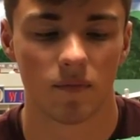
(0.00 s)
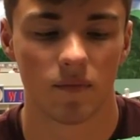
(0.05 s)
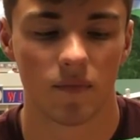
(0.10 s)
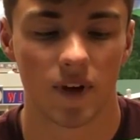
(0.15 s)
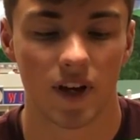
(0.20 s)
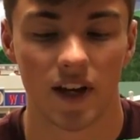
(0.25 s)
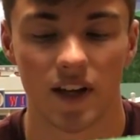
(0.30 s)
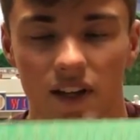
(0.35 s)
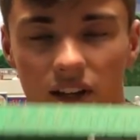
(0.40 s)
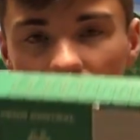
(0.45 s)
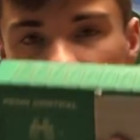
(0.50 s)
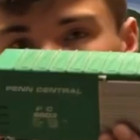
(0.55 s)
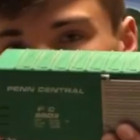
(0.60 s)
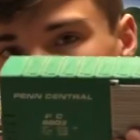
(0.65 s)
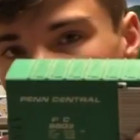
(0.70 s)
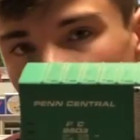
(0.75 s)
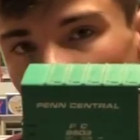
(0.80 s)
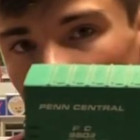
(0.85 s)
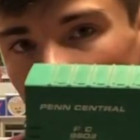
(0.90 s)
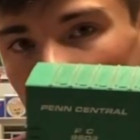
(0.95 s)
And I
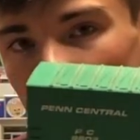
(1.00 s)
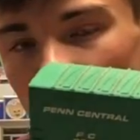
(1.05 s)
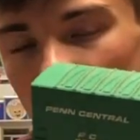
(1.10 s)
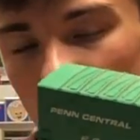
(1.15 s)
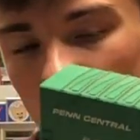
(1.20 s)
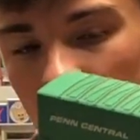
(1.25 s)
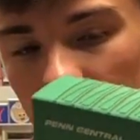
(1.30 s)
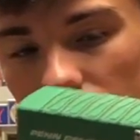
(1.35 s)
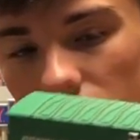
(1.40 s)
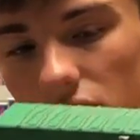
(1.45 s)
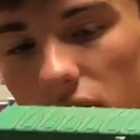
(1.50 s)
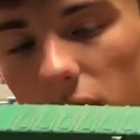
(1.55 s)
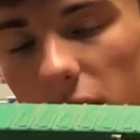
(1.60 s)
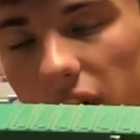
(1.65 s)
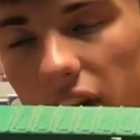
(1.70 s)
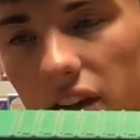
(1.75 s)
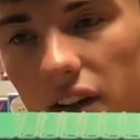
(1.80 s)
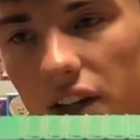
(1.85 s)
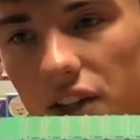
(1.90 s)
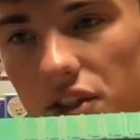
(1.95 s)
needed something Penn Central in my
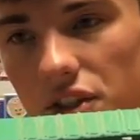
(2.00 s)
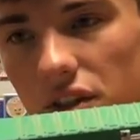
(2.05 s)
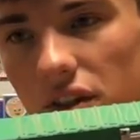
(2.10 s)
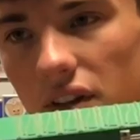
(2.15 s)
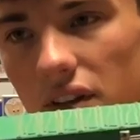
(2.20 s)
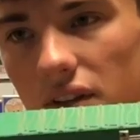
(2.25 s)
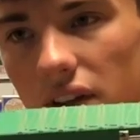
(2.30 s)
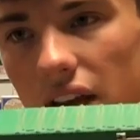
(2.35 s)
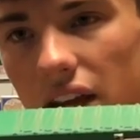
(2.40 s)
collection.